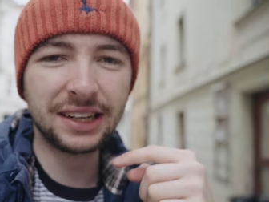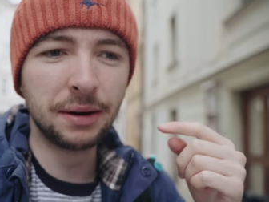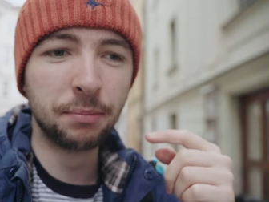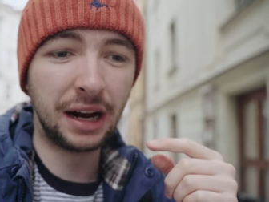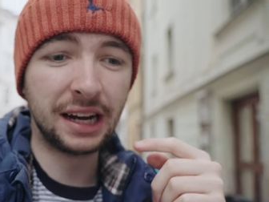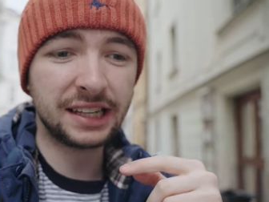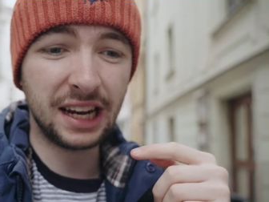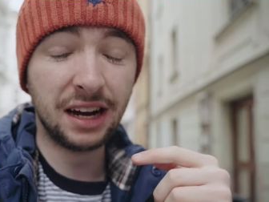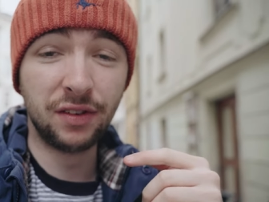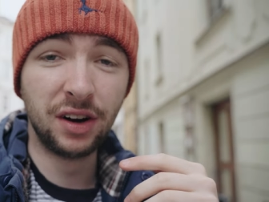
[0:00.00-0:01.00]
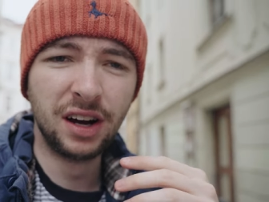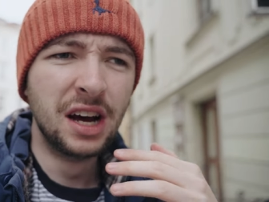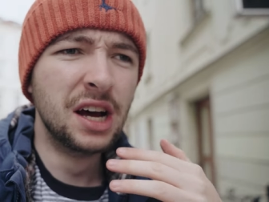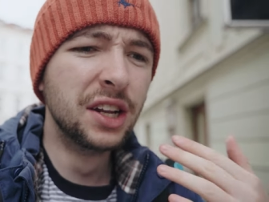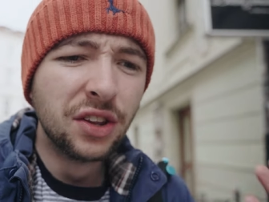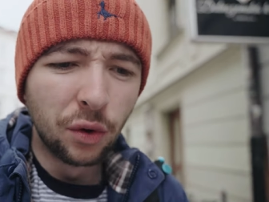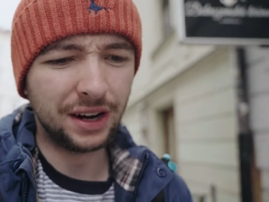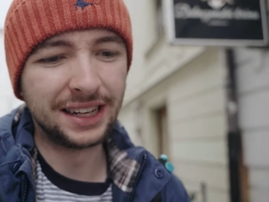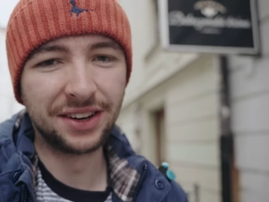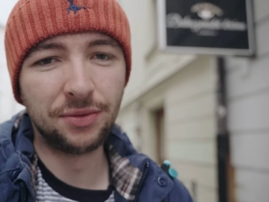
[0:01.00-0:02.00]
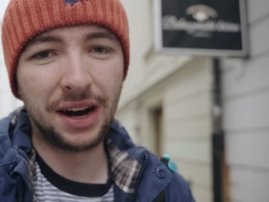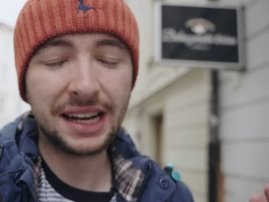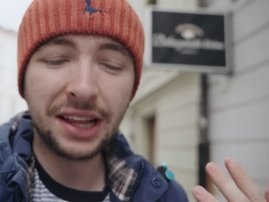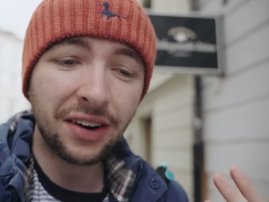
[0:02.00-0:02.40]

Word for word: here in Bratislava. No idea why, it